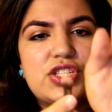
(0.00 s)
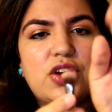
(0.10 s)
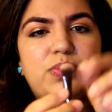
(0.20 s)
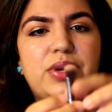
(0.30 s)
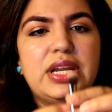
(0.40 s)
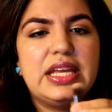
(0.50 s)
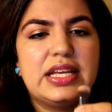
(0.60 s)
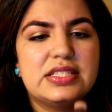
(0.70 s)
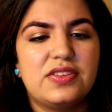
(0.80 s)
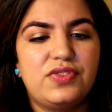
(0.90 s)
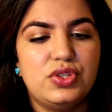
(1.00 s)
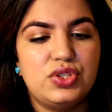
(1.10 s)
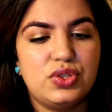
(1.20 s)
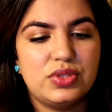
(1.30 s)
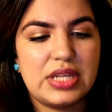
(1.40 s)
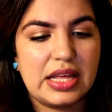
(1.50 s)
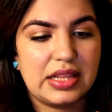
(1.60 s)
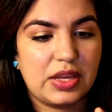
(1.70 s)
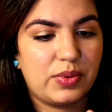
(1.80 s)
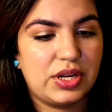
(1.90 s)
so pretty because if you do take
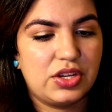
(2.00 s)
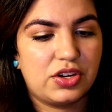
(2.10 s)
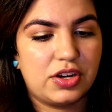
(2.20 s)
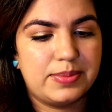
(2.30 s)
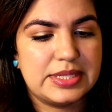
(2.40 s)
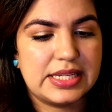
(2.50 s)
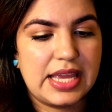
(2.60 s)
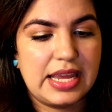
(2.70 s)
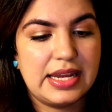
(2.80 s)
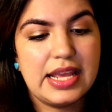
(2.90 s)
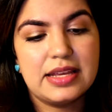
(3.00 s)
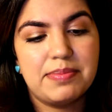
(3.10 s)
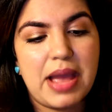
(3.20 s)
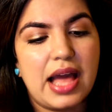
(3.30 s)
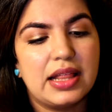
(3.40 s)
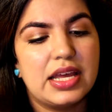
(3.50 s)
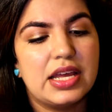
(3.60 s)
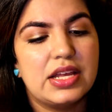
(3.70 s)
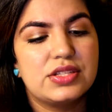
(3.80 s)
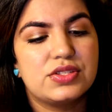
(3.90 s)
like one of your Urban Decay Naked
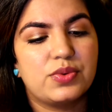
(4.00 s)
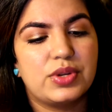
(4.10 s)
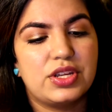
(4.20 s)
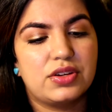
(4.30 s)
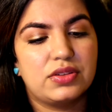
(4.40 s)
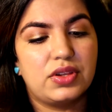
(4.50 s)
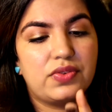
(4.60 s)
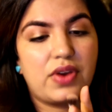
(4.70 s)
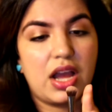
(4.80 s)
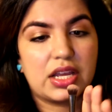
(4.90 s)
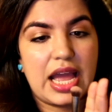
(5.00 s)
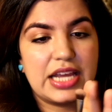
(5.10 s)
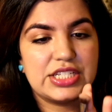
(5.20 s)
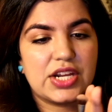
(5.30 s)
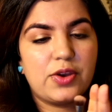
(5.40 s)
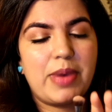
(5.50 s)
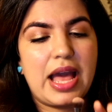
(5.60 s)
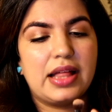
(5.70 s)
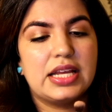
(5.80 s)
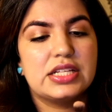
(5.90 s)
palettes or one of your Lorac eyeshadow
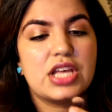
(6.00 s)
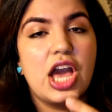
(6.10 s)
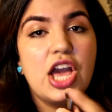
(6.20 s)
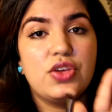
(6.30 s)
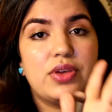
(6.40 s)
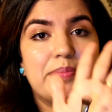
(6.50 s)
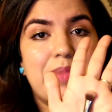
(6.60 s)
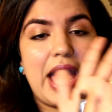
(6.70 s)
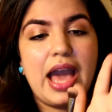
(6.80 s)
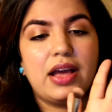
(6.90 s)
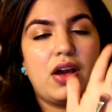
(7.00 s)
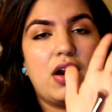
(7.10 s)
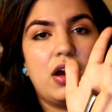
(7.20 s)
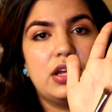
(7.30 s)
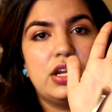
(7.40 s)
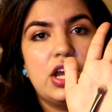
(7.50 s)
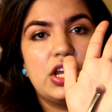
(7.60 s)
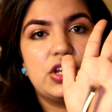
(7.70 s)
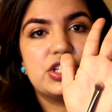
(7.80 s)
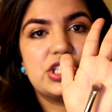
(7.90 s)
palettes, you can pack on
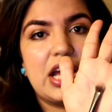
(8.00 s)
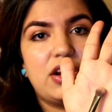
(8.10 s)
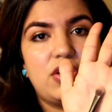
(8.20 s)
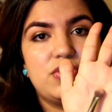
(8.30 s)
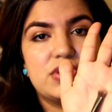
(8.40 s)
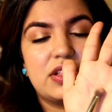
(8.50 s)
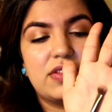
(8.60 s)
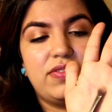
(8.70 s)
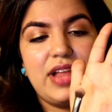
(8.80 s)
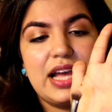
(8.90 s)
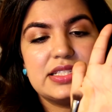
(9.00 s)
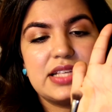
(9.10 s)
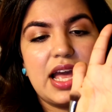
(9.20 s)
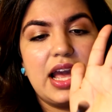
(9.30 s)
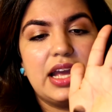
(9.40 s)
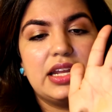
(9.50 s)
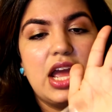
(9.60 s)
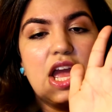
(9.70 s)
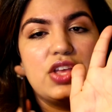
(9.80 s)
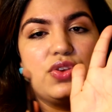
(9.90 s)
your shadow using the flat side.
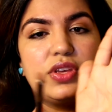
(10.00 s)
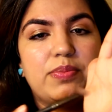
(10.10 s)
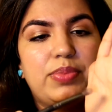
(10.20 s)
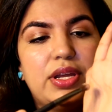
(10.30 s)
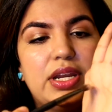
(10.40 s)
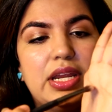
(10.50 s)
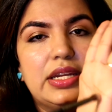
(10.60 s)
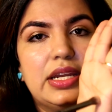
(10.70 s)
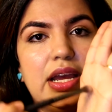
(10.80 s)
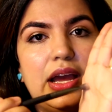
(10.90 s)
You can put in